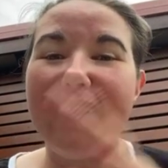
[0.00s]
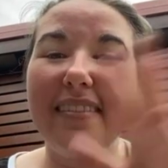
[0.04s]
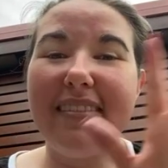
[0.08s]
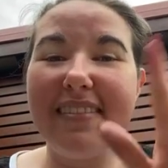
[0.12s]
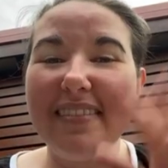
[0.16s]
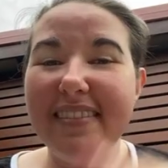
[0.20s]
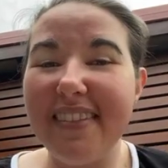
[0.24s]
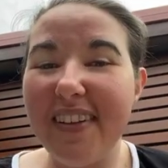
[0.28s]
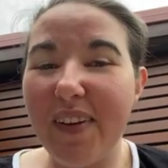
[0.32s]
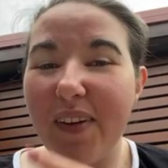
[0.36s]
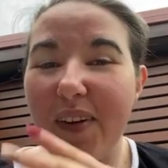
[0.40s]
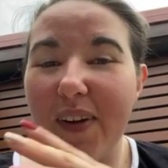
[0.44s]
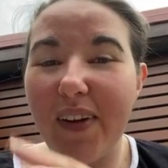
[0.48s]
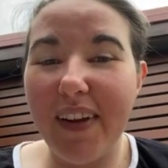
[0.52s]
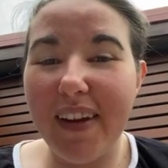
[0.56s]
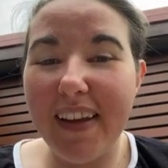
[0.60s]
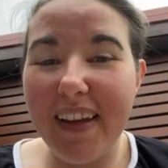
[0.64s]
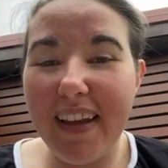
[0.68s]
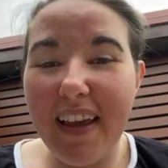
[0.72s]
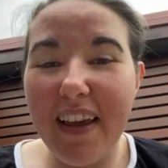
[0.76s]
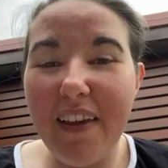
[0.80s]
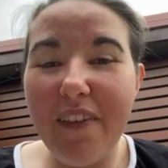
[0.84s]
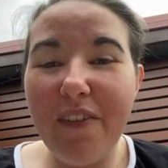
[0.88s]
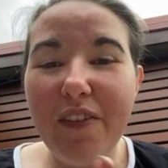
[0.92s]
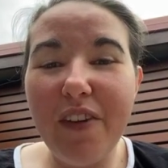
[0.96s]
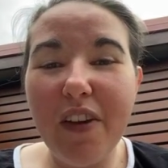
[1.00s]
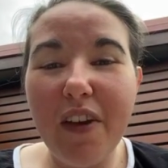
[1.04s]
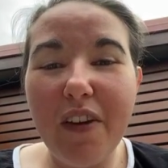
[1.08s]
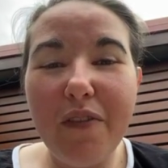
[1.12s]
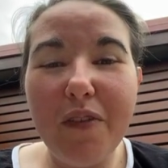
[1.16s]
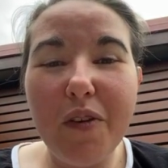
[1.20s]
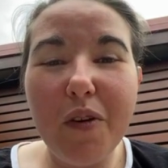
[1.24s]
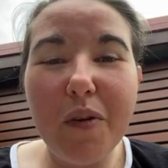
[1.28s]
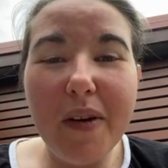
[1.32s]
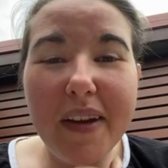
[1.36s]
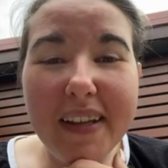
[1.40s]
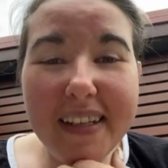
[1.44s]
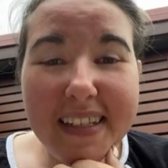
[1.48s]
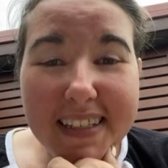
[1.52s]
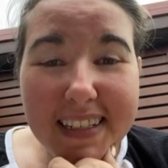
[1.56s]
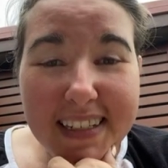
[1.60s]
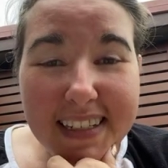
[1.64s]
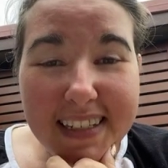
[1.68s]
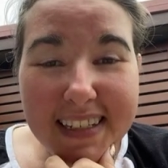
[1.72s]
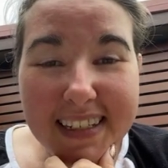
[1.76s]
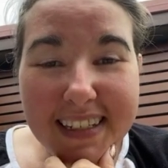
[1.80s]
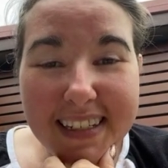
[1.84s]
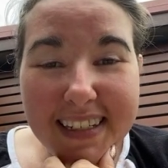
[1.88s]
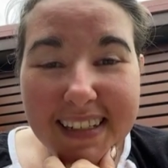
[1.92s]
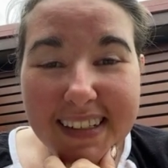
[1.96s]
you know, if you
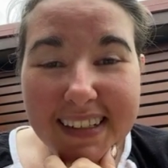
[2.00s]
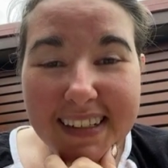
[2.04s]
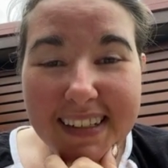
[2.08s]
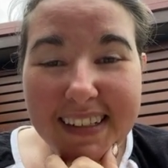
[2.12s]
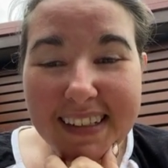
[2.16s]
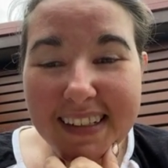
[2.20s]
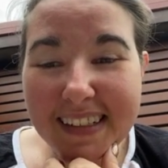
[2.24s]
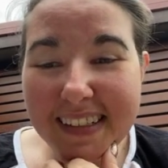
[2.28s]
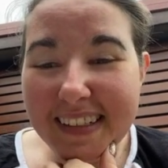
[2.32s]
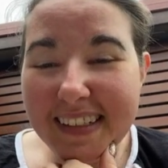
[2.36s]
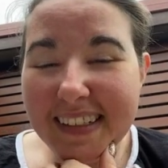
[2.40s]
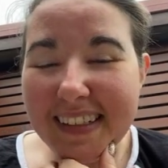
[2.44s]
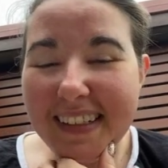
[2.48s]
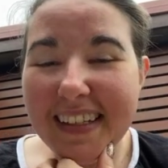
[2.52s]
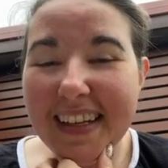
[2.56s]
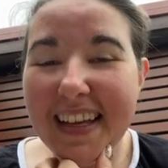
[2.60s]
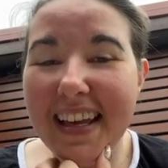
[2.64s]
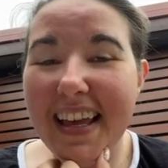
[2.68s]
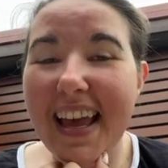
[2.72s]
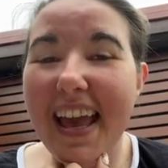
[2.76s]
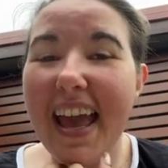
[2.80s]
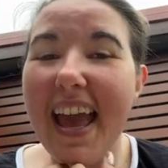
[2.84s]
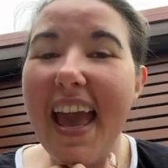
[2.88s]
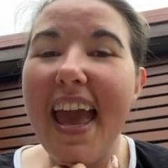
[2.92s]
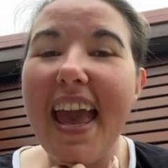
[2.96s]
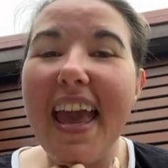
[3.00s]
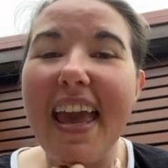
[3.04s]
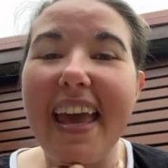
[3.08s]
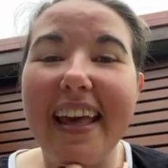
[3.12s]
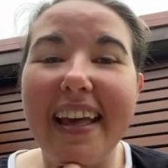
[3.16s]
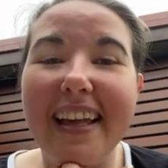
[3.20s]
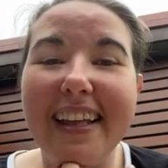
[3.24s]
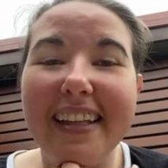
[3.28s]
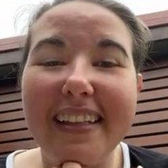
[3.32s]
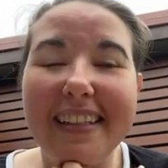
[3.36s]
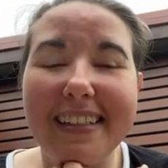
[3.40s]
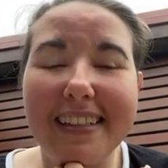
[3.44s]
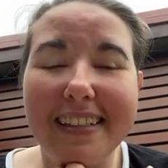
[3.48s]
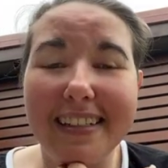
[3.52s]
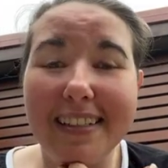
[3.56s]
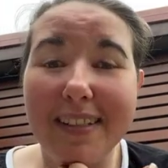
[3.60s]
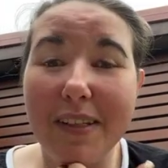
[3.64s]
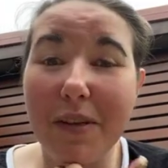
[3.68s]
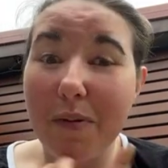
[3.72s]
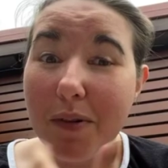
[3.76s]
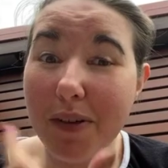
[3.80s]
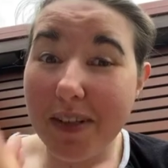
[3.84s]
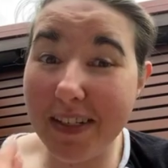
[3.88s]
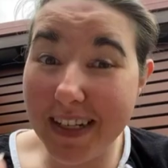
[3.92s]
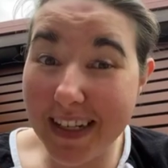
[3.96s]
entered and you're
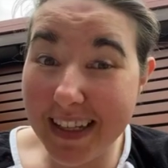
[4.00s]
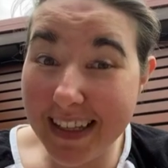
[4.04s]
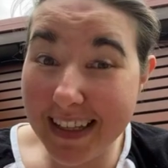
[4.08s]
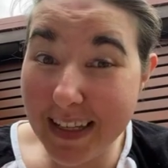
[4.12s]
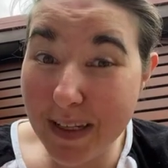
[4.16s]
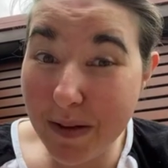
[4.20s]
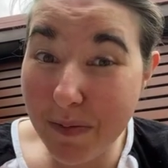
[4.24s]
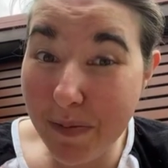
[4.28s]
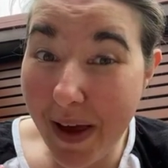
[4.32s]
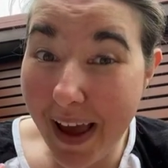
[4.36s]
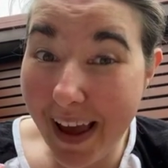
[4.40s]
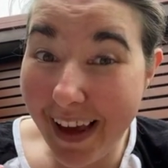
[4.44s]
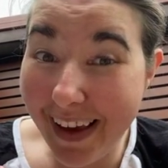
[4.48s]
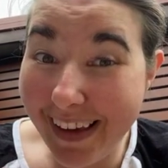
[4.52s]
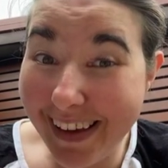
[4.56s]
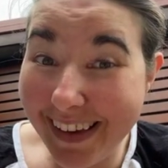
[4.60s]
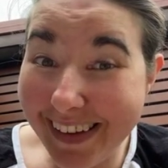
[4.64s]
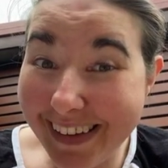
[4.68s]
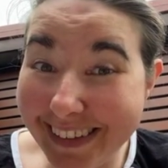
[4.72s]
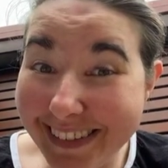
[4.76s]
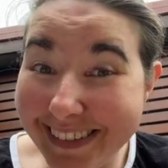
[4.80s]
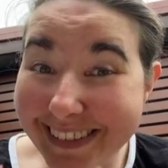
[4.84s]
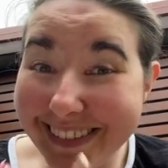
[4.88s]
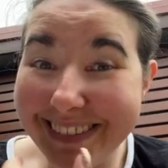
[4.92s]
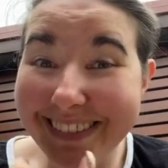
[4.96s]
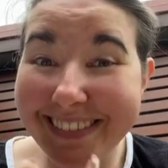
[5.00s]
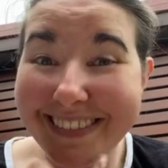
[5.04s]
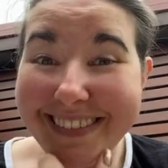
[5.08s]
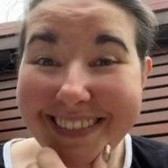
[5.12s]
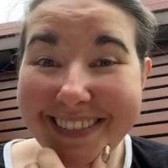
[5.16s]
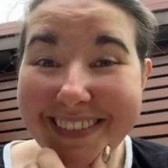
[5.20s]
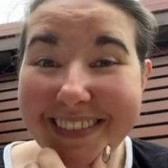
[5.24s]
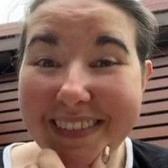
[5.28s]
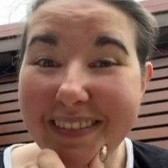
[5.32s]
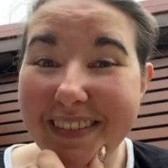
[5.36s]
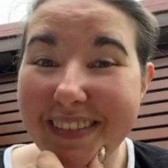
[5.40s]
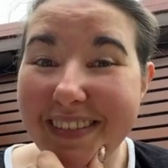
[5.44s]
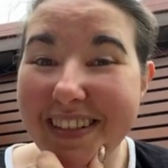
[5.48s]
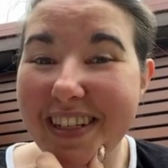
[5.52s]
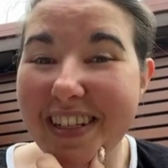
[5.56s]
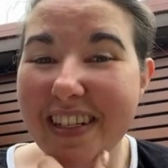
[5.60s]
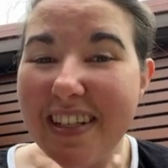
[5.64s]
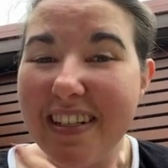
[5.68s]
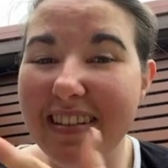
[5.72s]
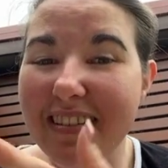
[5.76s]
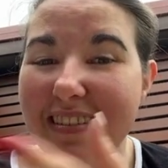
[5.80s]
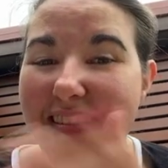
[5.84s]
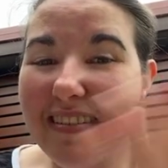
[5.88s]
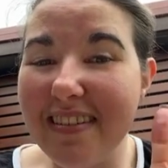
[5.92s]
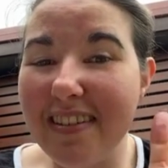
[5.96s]
watching this back, just
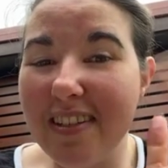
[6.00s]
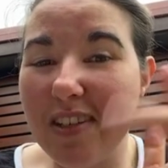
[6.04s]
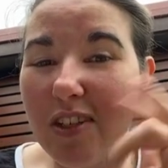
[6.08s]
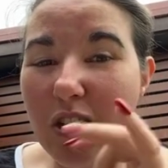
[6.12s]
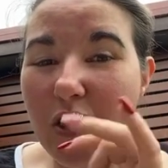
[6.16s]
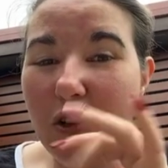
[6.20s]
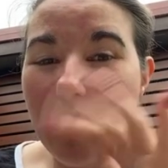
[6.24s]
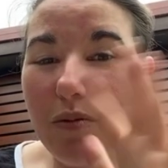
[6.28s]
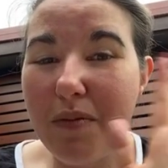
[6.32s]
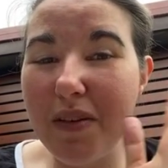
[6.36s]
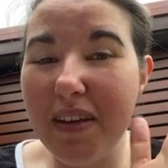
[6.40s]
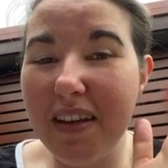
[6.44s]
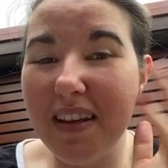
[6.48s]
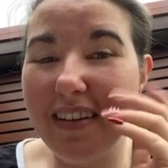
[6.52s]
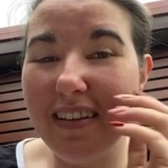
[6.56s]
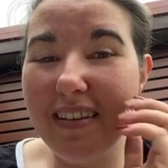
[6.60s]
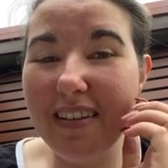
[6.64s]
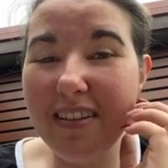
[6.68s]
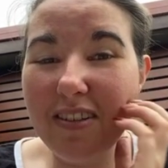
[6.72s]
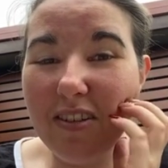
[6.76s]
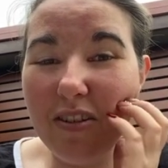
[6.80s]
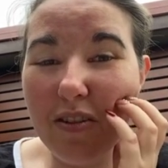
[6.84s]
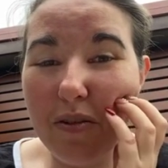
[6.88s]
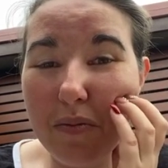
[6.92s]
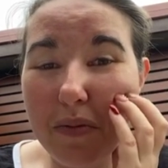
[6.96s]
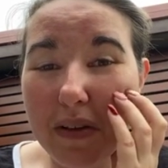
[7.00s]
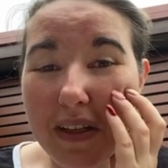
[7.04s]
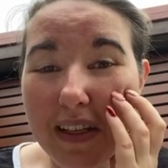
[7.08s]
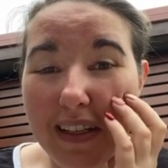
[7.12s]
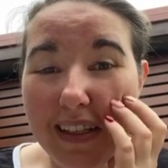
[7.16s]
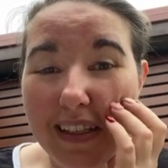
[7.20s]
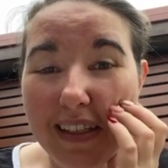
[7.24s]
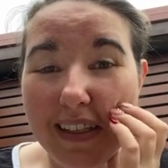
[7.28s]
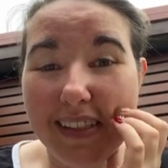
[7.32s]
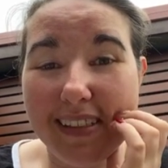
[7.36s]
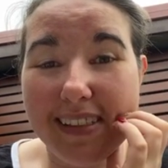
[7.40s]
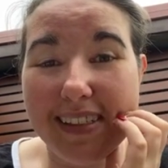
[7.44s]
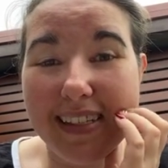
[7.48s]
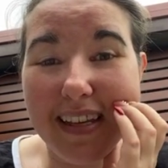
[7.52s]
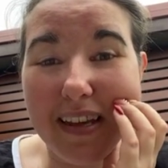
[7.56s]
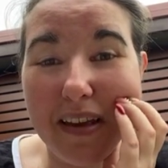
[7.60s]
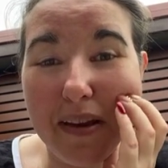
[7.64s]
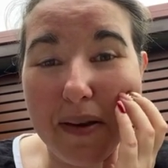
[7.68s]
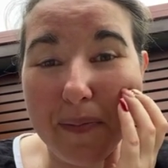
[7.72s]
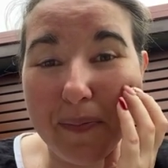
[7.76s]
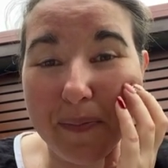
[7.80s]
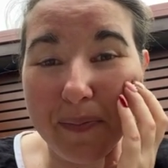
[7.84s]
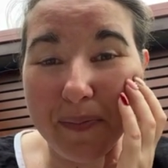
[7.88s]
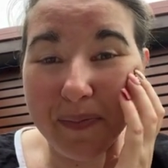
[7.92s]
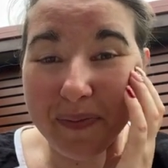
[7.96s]
shoot me a little
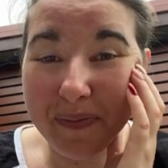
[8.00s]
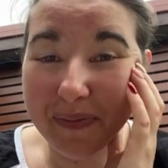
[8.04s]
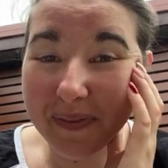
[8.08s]
DM.